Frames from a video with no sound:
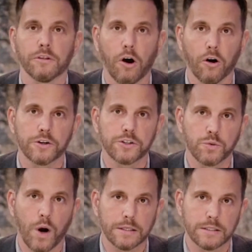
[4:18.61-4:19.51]
large
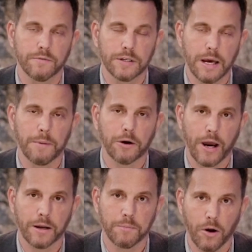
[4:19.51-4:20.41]
swaths of the
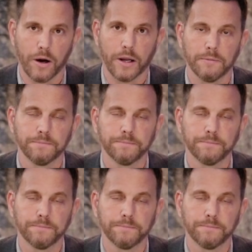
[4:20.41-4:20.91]
Democratic Party.